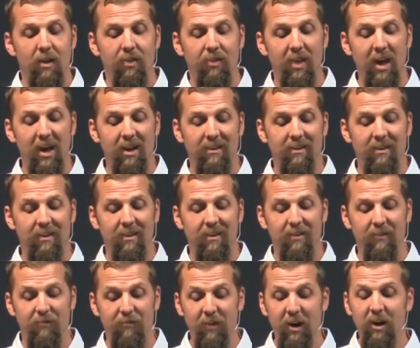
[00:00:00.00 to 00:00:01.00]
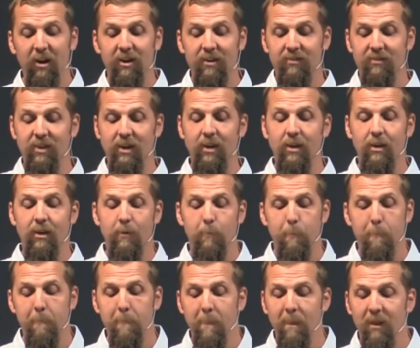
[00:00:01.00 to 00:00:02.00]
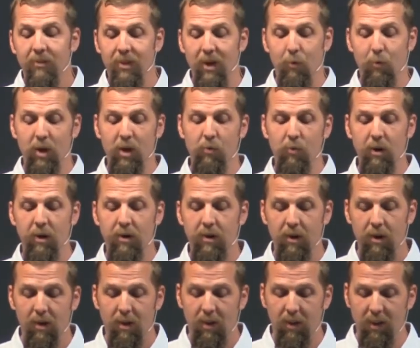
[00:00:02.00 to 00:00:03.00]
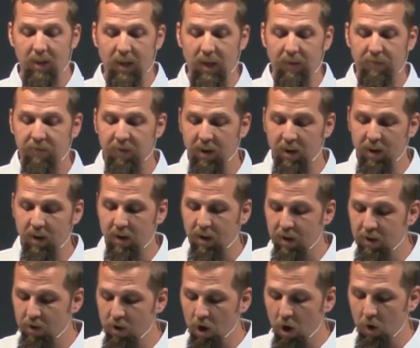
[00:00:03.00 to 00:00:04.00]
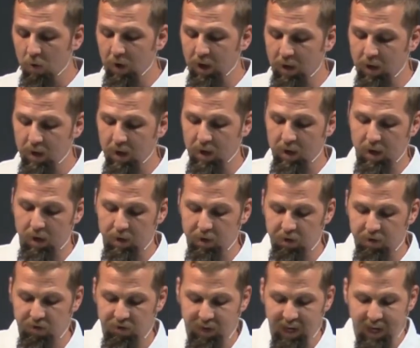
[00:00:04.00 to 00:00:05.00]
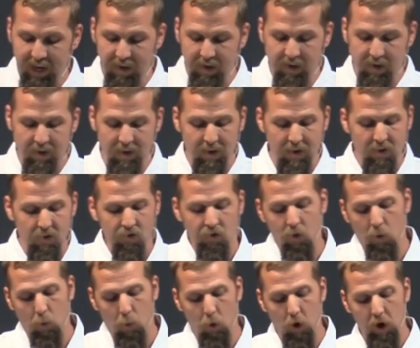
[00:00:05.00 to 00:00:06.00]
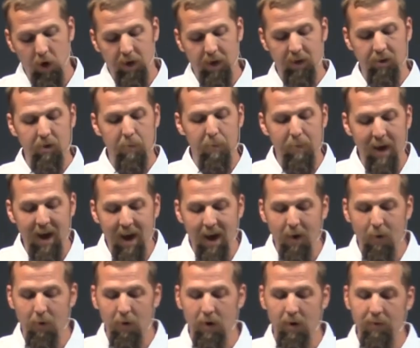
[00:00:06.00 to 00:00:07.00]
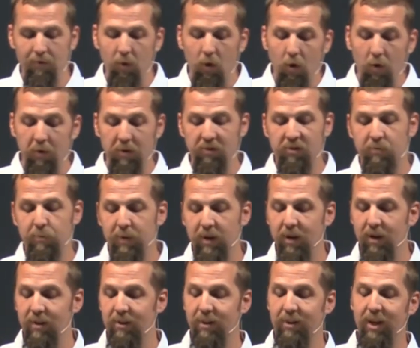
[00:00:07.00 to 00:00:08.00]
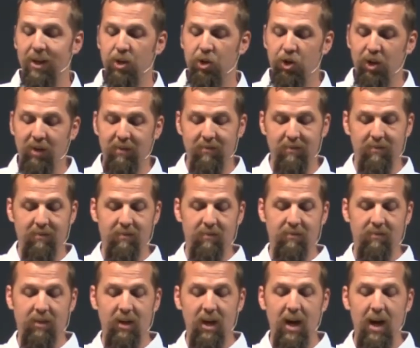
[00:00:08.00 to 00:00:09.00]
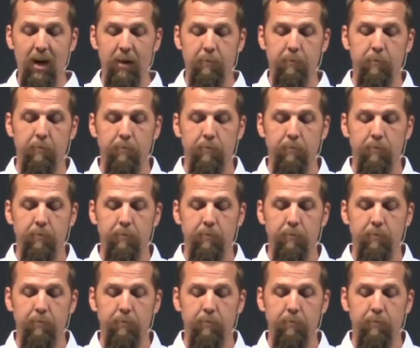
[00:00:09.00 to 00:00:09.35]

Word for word: that Pharisee, that we would leave here knowing and understanding the work and the power of the Holy Spirit and that Jesus is God.